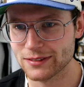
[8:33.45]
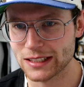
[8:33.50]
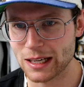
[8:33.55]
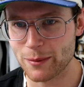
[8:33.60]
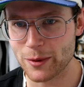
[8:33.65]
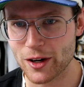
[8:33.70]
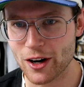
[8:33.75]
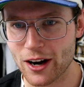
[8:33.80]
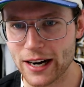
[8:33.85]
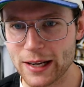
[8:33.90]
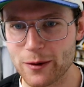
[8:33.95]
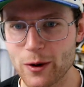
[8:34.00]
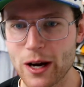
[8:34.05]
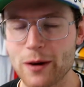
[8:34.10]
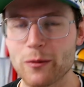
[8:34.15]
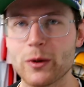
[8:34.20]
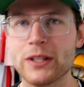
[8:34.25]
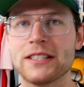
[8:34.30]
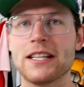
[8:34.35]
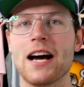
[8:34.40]
number
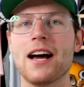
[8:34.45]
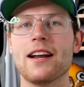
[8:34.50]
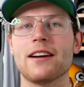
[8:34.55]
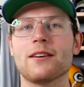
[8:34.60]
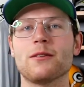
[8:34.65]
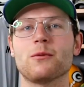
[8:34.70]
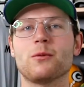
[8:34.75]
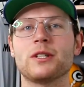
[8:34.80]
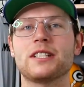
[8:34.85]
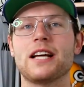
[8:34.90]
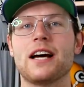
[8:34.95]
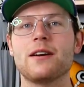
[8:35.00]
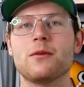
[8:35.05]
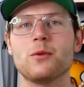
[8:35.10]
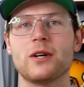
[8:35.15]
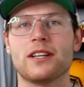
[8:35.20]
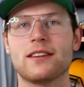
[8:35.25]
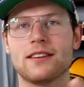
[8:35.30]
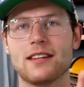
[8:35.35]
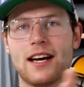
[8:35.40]
ninety-one, we're done. We're done
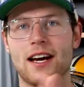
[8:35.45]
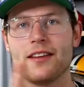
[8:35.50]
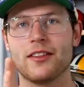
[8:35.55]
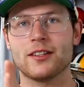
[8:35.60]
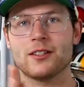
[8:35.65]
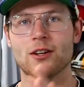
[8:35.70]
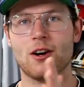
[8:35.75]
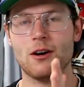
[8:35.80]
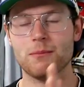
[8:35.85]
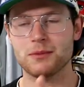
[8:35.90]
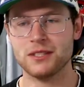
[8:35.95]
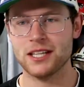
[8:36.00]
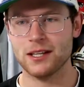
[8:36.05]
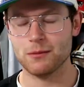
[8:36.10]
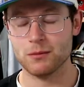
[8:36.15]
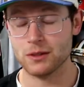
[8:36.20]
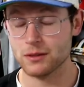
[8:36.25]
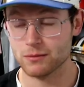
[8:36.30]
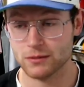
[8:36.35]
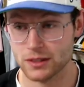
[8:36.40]
with uh, the top, t
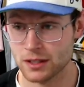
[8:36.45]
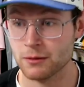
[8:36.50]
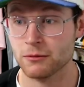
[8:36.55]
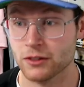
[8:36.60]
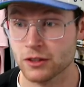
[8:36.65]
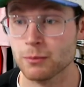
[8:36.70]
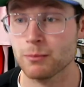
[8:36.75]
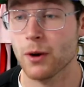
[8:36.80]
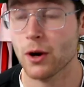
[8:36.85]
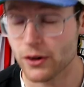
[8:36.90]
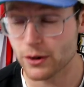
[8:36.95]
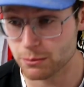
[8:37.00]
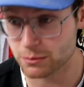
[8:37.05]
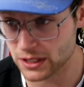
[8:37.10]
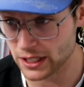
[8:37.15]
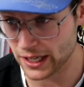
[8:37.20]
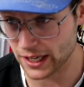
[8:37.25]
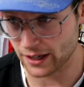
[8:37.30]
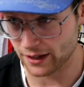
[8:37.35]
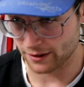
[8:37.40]
the, the bottom
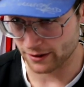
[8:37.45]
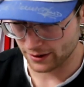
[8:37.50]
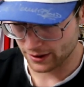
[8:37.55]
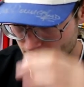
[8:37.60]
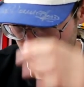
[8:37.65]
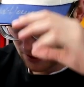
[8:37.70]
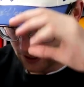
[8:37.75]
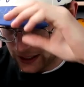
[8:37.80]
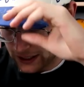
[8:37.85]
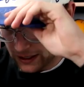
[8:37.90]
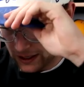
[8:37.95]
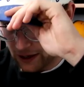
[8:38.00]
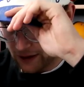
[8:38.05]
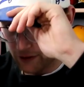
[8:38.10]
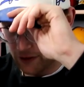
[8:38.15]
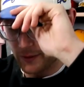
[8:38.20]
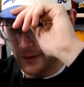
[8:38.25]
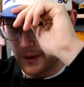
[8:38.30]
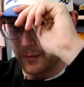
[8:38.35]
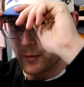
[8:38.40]
ten.
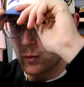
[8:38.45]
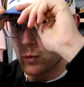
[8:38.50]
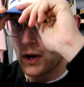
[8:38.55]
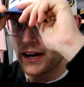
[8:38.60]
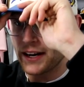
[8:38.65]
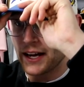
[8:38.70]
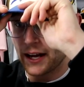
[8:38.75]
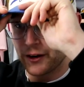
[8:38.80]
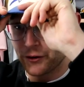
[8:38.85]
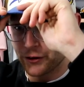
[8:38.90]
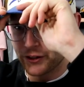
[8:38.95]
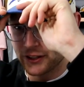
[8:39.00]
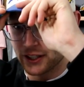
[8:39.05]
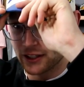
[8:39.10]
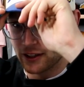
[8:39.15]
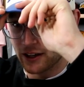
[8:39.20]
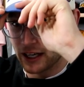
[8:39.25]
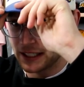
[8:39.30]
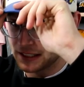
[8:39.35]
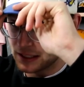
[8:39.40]
From number one hundred
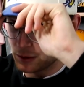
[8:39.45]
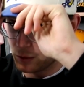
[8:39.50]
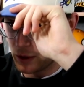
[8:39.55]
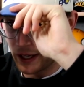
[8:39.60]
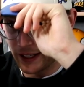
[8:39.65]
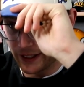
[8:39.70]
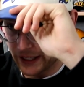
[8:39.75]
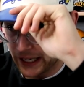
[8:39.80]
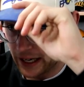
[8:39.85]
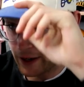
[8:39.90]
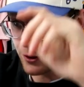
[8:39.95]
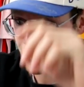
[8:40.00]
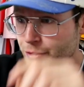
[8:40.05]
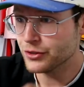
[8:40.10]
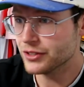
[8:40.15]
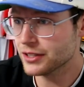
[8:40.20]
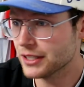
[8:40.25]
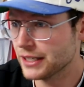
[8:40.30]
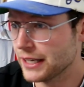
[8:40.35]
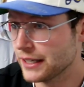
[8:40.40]
to ninety-one. Now
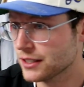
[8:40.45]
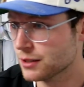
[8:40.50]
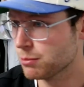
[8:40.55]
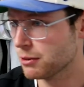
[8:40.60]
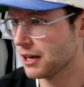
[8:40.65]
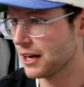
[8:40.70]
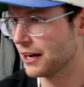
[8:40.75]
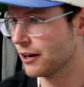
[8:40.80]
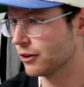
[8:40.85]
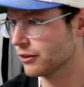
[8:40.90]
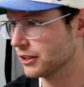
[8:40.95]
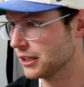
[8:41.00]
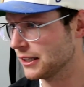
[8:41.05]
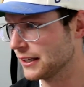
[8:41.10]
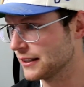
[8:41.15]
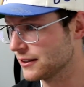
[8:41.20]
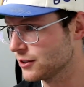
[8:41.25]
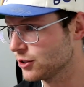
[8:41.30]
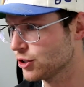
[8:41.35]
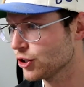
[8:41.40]
who's the next player on the
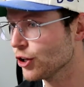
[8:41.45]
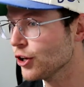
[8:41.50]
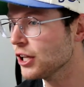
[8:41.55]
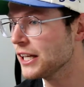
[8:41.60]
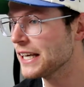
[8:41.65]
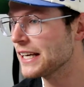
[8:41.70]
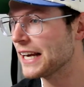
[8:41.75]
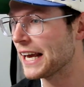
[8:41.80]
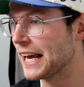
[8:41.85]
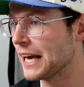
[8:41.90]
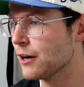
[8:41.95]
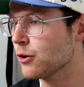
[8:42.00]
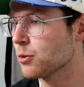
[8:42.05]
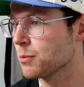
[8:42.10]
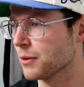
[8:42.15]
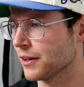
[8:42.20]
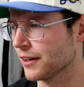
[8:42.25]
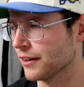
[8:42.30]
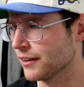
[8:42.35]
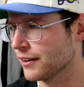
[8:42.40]
list? Julian
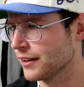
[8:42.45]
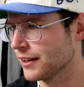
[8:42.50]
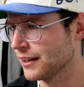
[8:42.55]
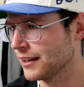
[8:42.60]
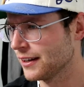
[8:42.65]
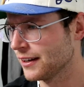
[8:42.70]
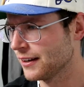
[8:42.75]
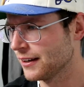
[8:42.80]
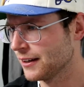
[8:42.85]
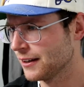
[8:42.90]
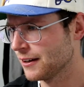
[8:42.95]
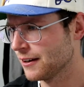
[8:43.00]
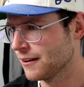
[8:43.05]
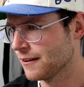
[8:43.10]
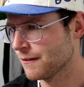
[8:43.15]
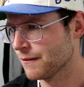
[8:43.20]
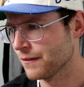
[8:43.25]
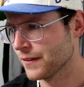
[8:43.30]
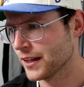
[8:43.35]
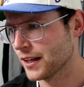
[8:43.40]
Edelman.
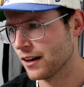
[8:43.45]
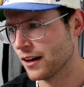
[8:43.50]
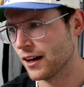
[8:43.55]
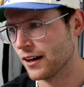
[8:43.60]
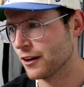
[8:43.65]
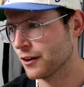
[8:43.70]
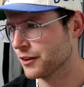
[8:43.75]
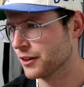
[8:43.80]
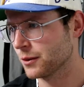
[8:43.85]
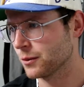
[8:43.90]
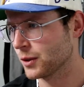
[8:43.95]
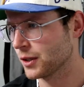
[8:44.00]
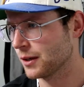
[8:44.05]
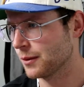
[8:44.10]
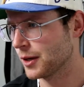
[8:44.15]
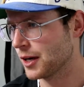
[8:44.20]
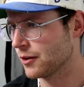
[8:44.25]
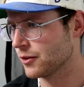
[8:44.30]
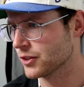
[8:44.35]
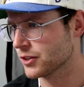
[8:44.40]
Oh, I don't think we're going
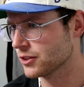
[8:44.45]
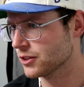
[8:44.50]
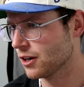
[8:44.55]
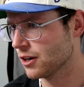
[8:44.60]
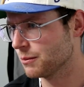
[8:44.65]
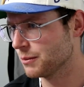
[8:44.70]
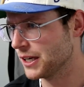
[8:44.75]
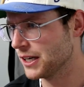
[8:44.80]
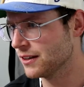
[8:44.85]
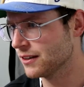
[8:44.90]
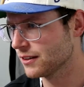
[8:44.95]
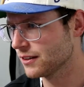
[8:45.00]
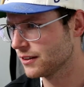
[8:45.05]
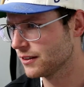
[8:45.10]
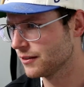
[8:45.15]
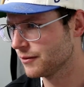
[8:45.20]
to be able to stop now.